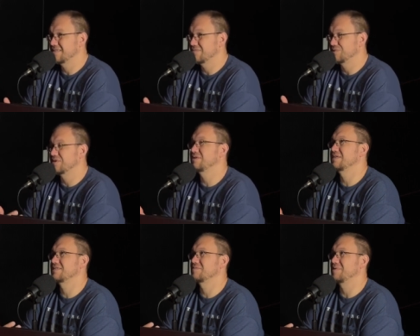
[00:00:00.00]

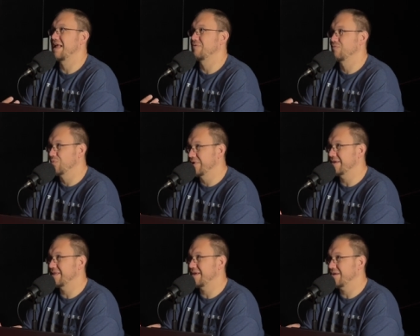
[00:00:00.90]
Resilience has been a
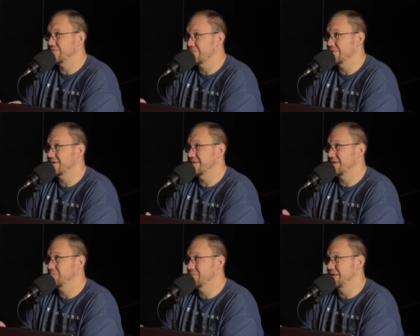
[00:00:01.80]
really,
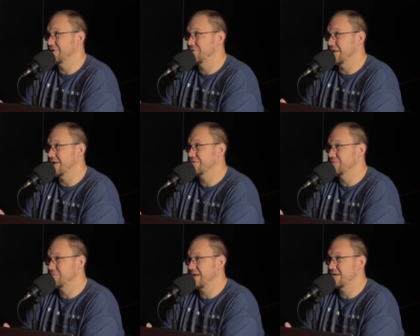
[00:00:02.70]
really big thing for
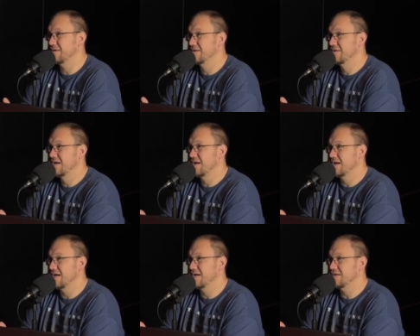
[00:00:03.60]
me.
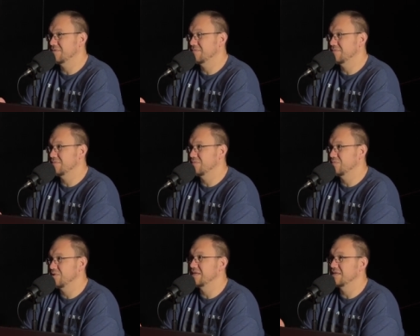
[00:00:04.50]
Uh,
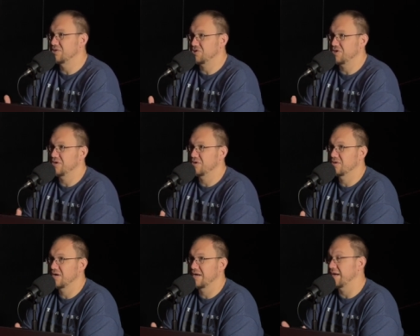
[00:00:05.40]
really this
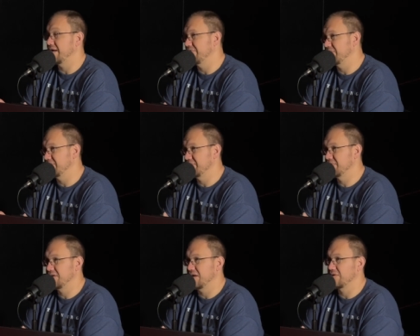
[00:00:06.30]
year and, and even
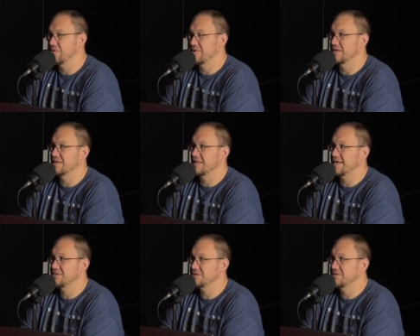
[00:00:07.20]
you know going into
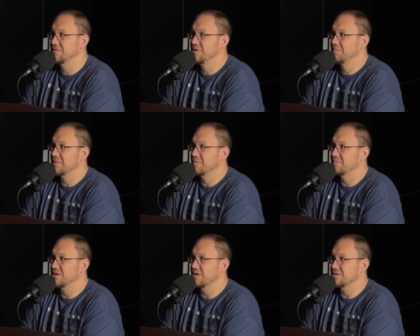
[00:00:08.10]
last year
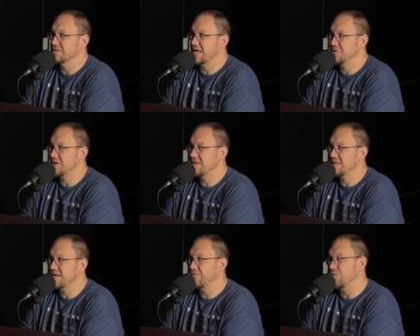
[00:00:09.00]
because I think
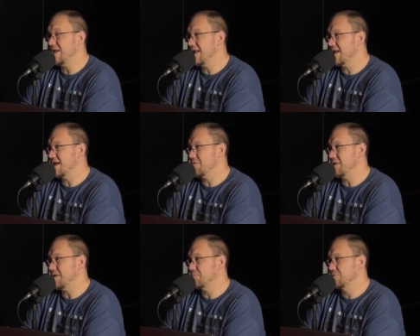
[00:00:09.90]
that if we can get
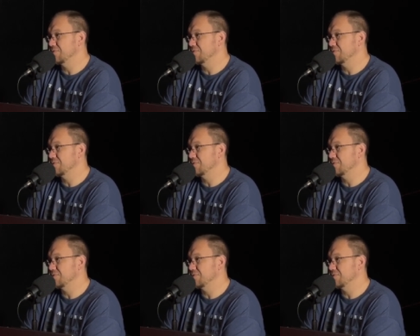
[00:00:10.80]
people